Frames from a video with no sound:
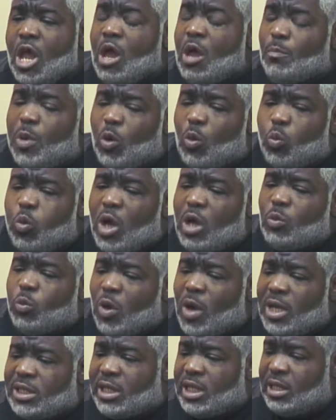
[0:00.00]
But what
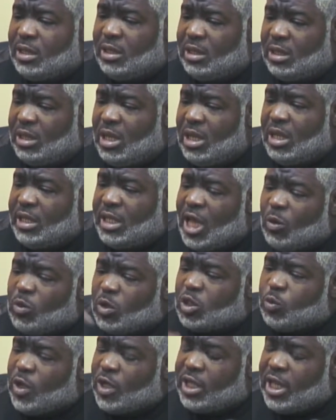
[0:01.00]
was it that was
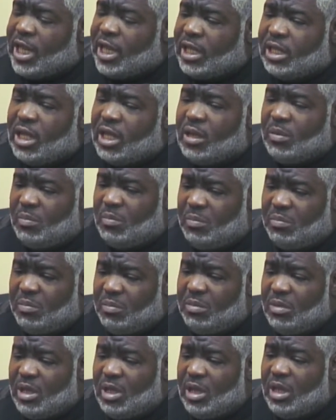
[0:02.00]
within them
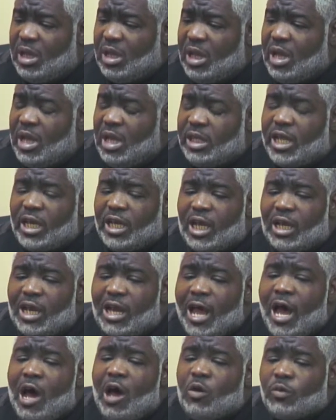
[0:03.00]
that
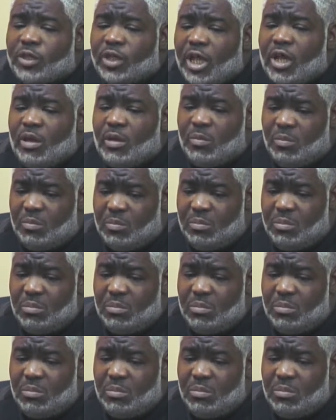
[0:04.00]
allowed them